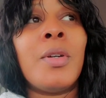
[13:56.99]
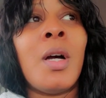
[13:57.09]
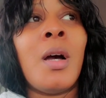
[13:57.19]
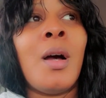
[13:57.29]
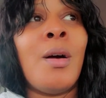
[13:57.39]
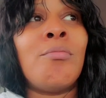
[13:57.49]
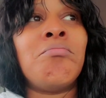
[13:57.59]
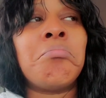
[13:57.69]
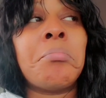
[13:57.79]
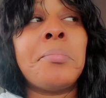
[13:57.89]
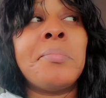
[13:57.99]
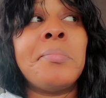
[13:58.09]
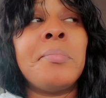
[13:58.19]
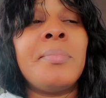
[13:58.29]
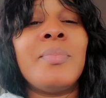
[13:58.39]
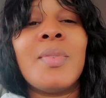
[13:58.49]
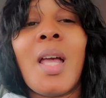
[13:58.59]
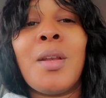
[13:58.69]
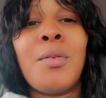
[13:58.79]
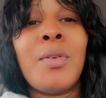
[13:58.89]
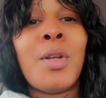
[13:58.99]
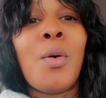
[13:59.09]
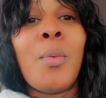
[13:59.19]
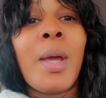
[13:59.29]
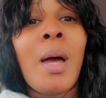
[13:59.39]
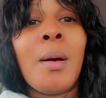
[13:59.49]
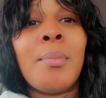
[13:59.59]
Um, I don't even know where